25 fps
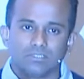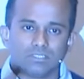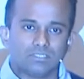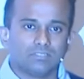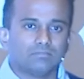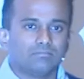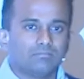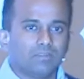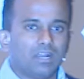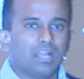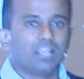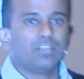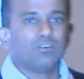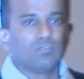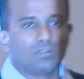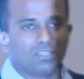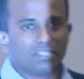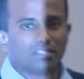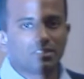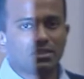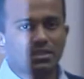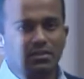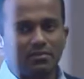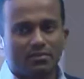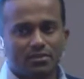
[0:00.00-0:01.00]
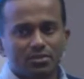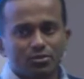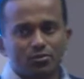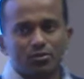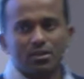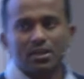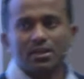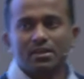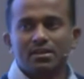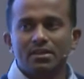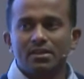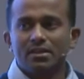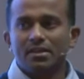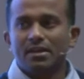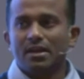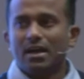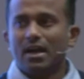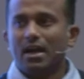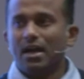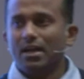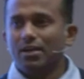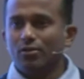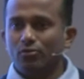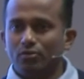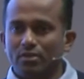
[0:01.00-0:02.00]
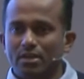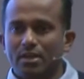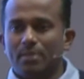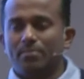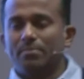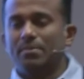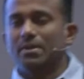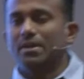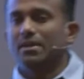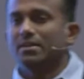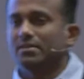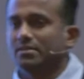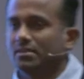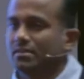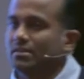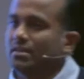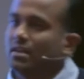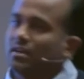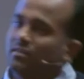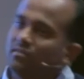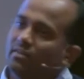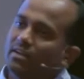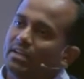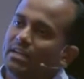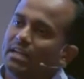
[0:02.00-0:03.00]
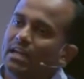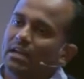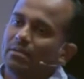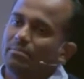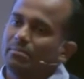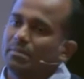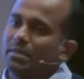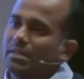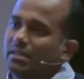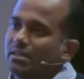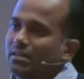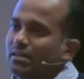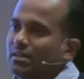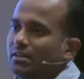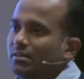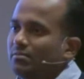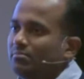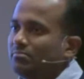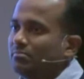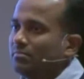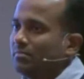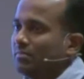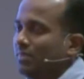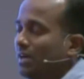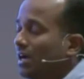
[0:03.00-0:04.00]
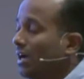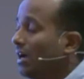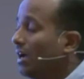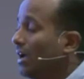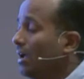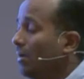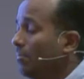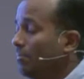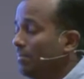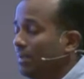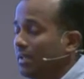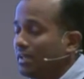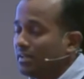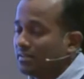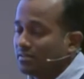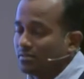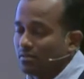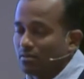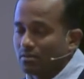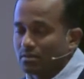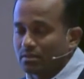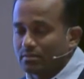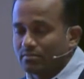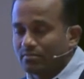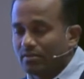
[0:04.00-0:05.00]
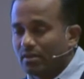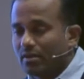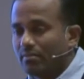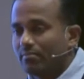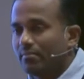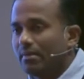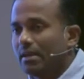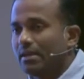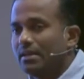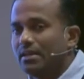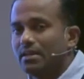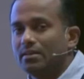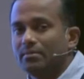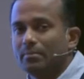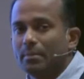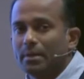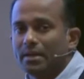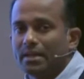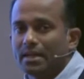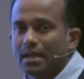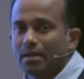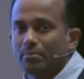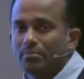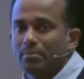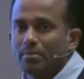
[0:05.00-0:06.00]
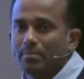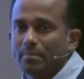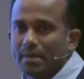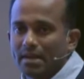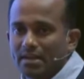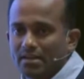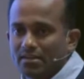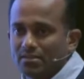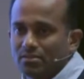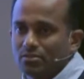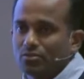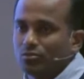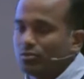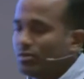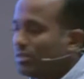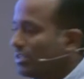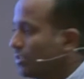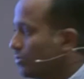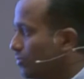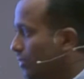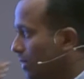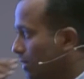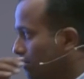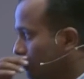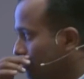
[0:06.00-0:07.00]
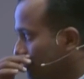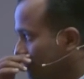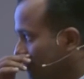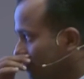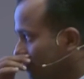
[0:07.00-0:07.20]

uh, IoT server so that IoT application delivery can be uh, application or firmware delivery can be managed through this one.